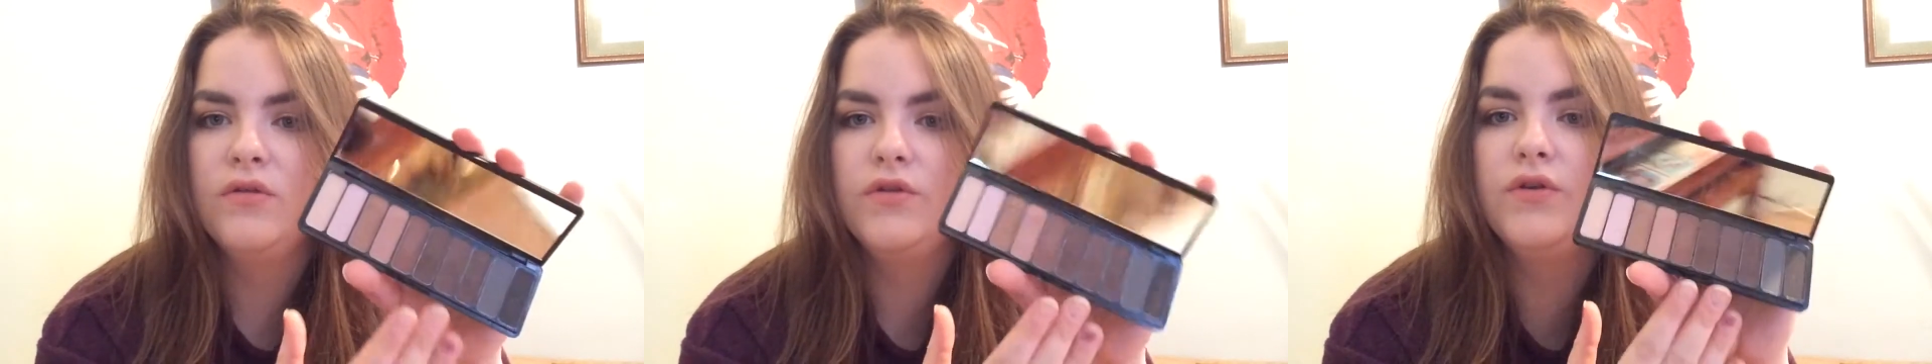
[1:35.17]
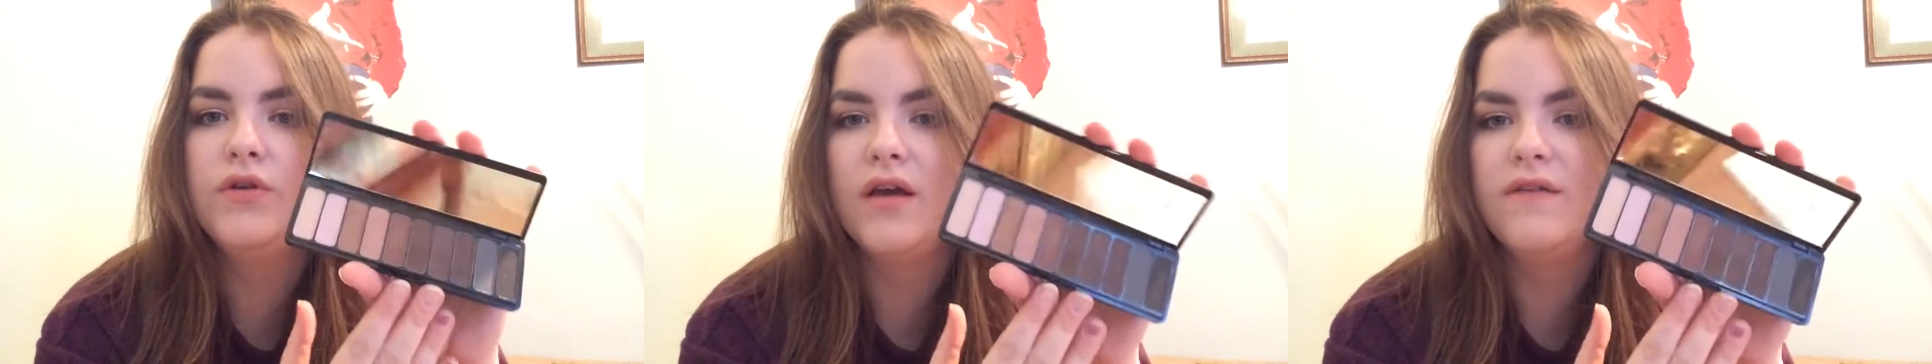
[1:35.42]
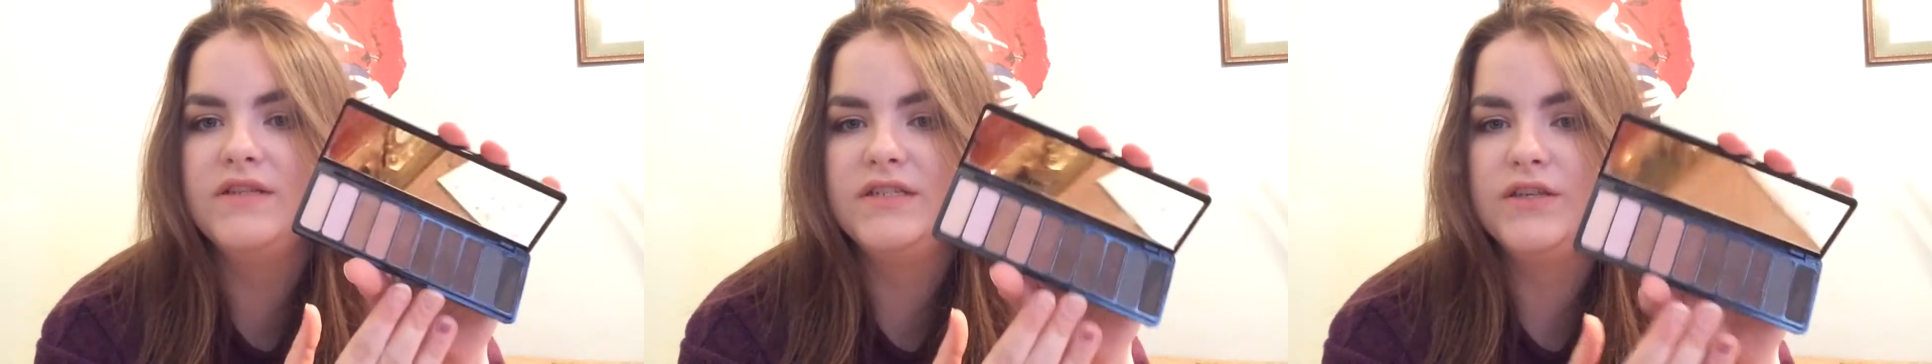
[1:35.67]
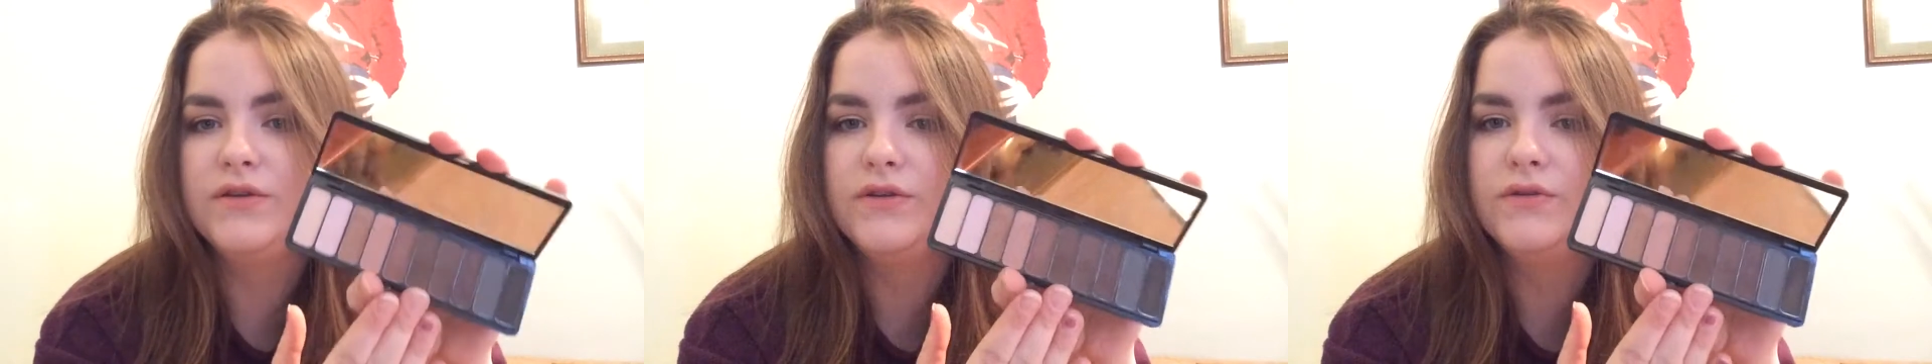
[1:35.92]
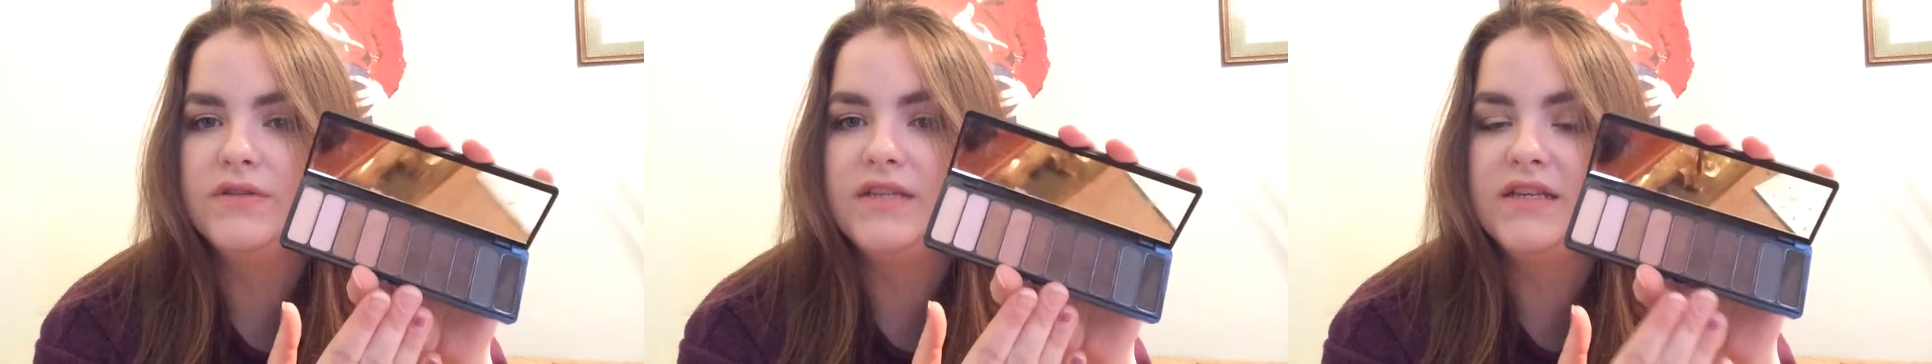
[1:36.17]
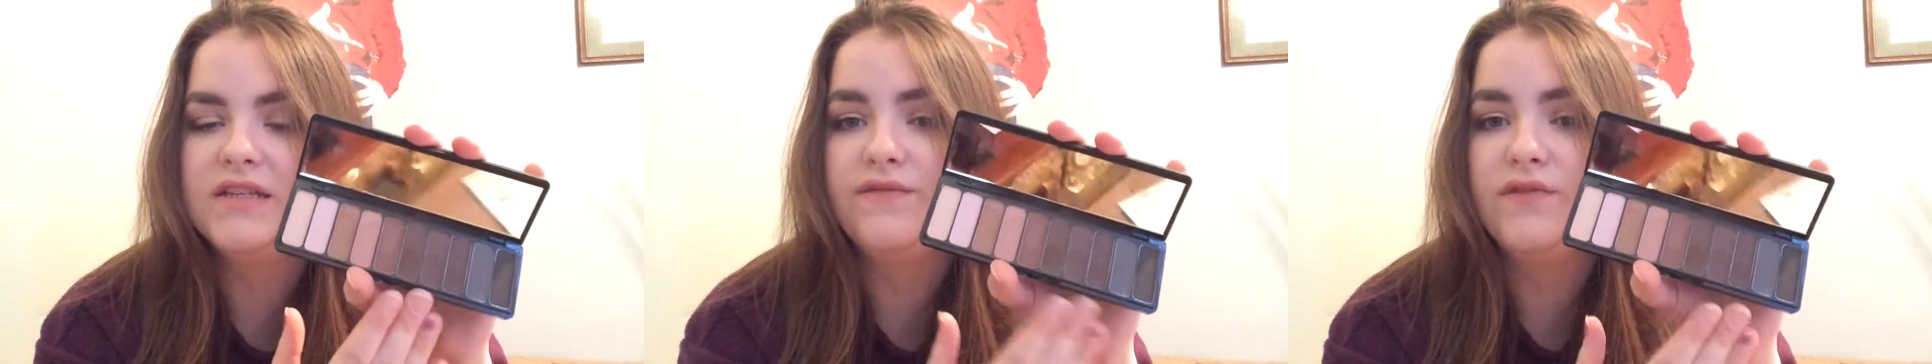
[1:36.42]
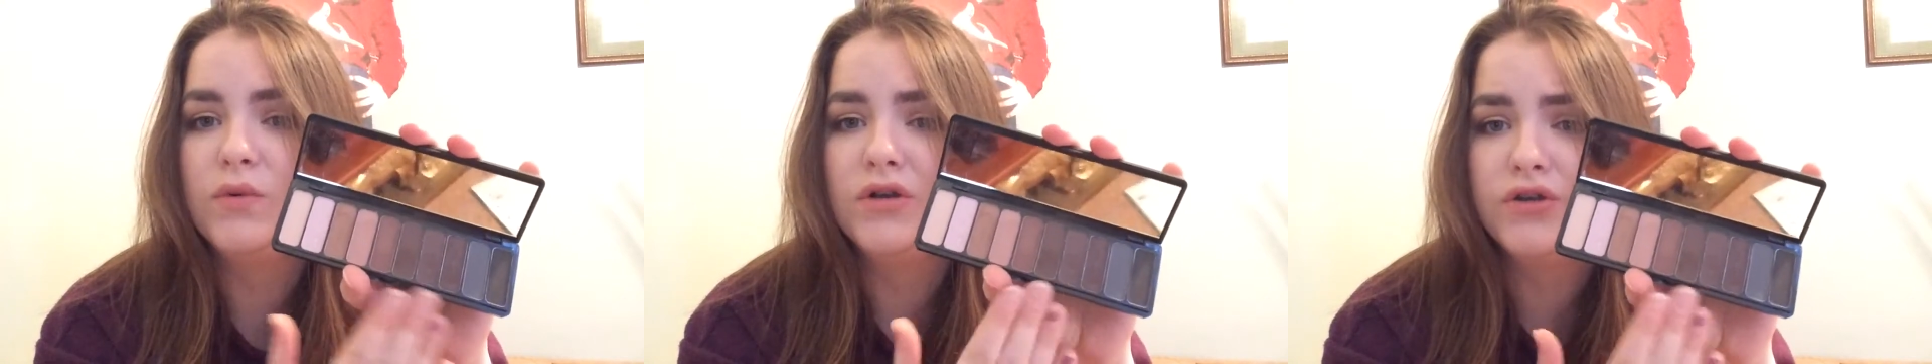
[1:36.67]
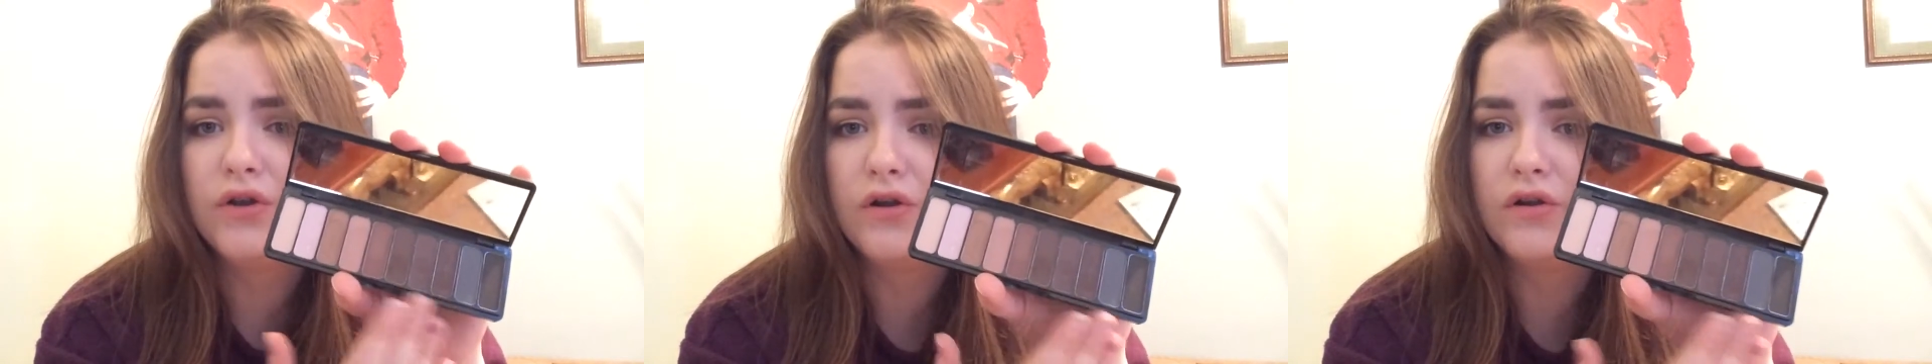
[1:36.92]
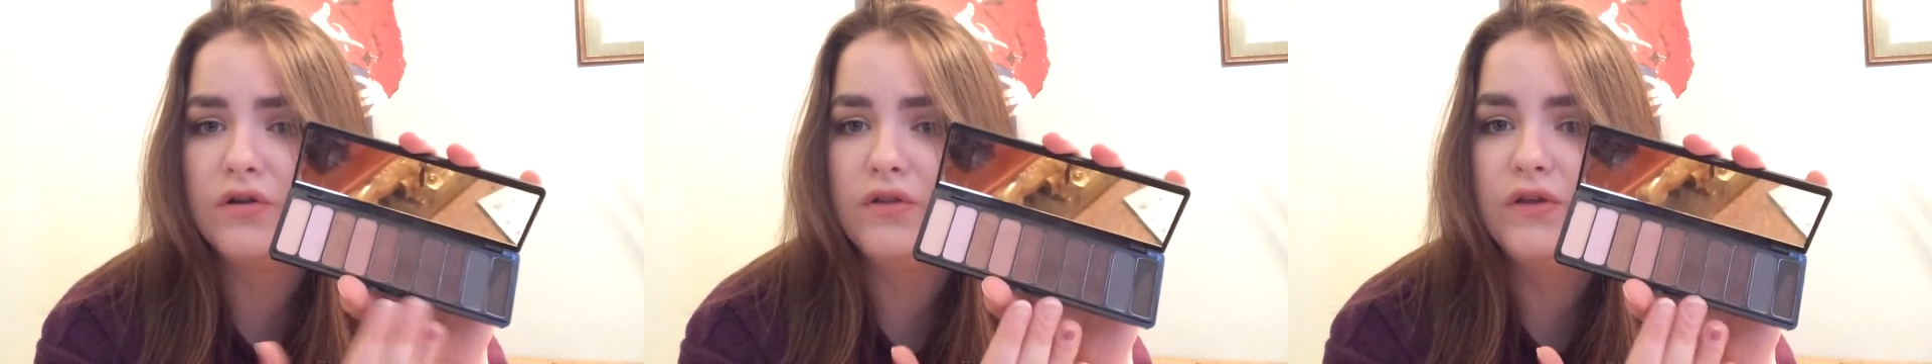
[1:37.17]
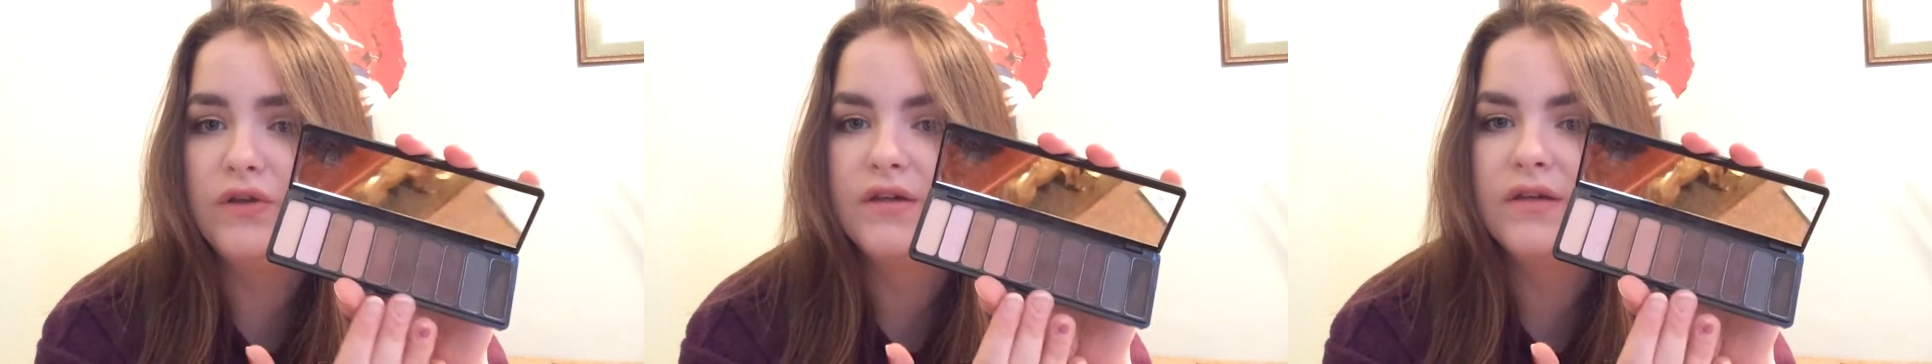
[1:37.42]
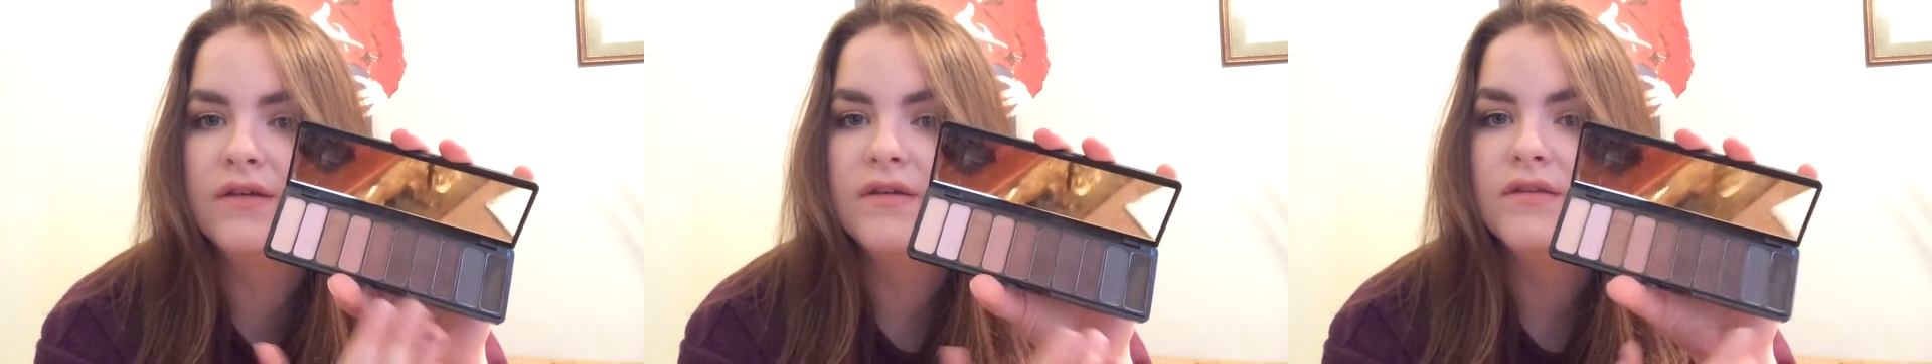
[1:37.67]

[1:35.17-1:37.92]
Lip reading: You can obviously use these if you want a darker look,